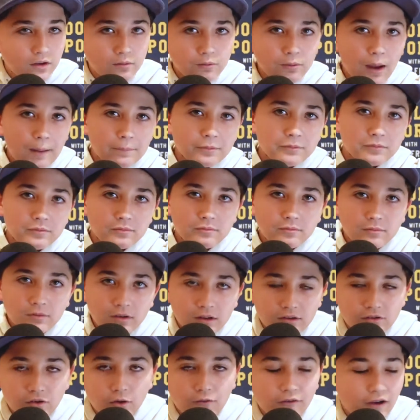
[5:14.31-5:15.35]
Rapid.
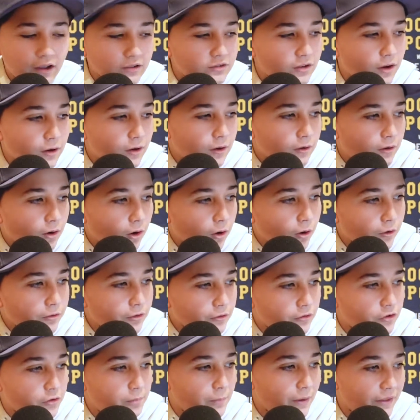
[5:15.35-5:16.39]
Let's go fast.
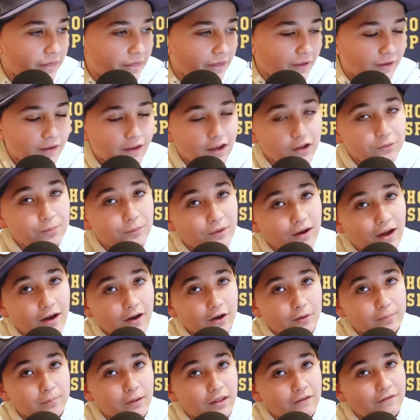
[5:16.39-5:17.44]
Arthur Smith has been
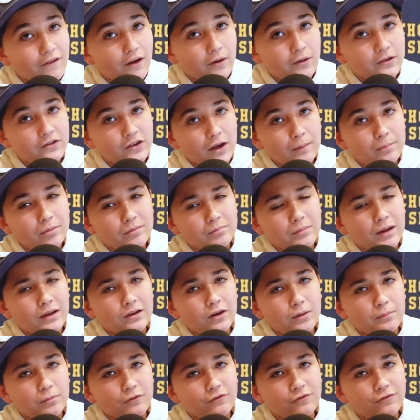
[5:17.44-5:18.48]
hired by the Falcons. I put him at
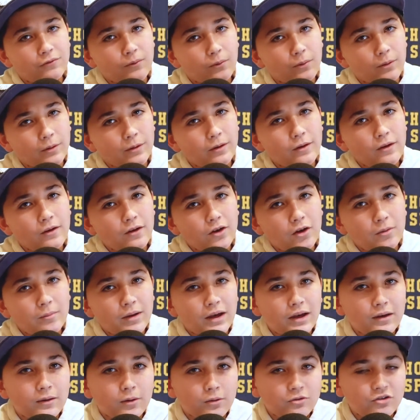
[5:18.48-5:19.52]
number 4 on my
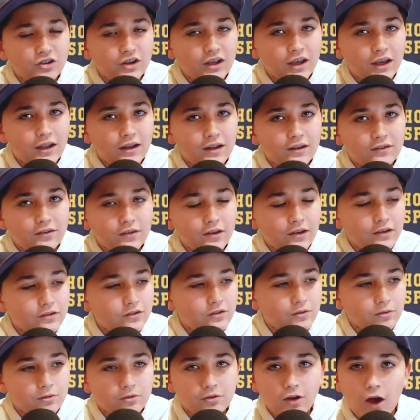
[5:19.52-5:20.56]
head coaching candidates
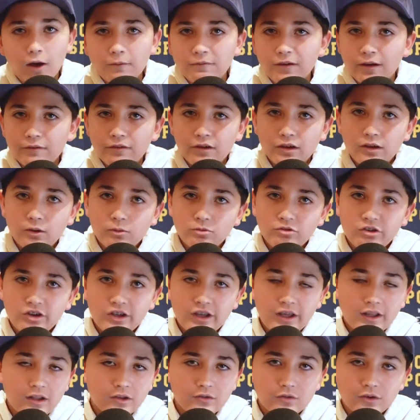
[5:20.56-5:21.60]
list. Top 5 head coaching
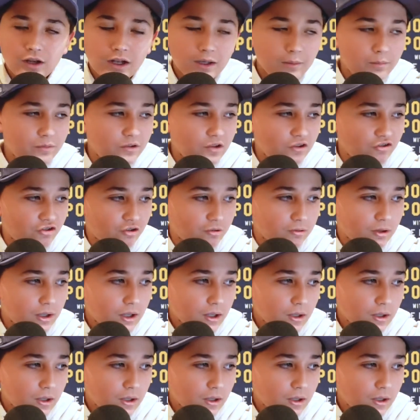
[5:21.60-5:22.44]
candidates for any position